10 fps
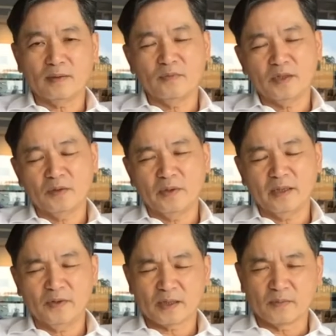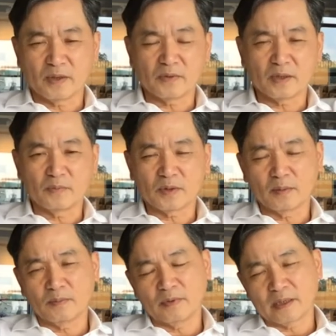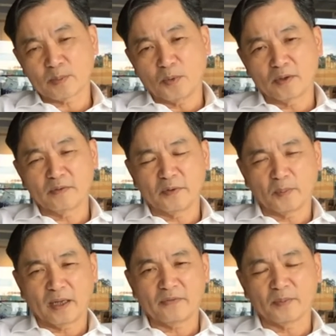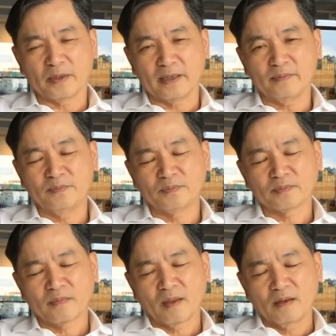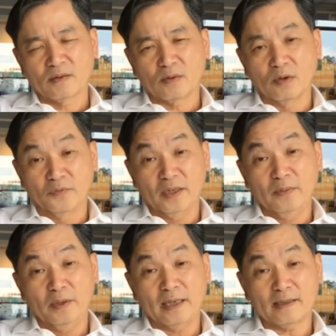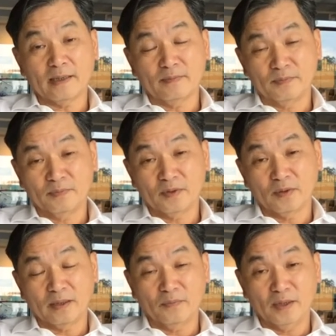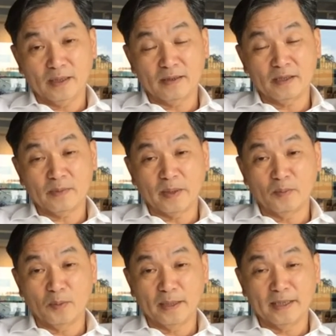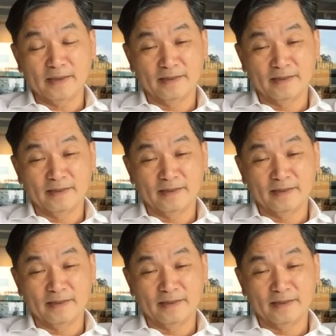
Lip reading: I'm still waiting for some response and reply from them. So hopefully we get some. So then we can actually spend more money.